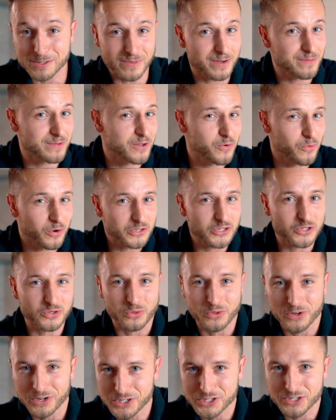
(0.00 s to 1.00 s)
maybe he wants to
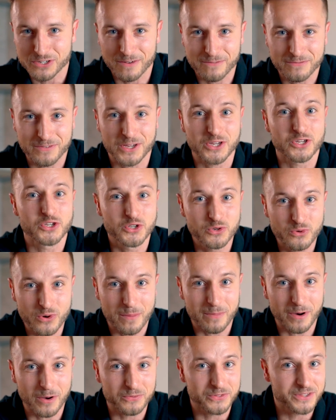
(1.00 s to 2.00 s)
learn something new
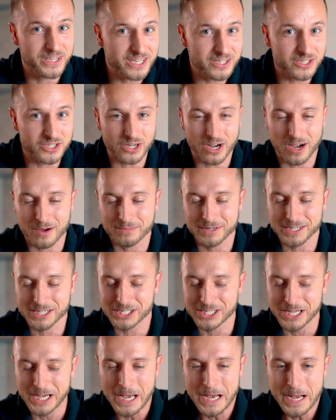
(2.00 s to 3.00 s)
about these
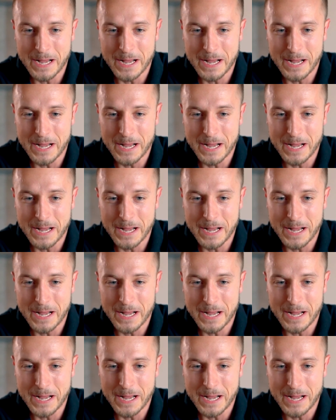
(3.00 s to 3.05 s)
topics,